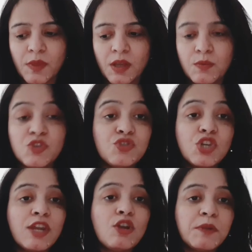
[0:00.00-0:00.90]

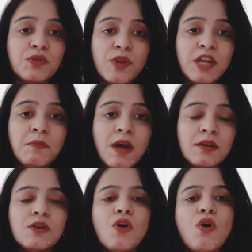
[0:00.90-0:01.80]
which cannot be
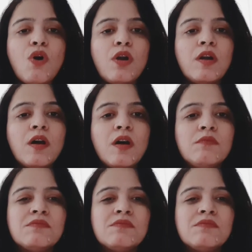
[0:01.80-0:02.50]
trademarked, or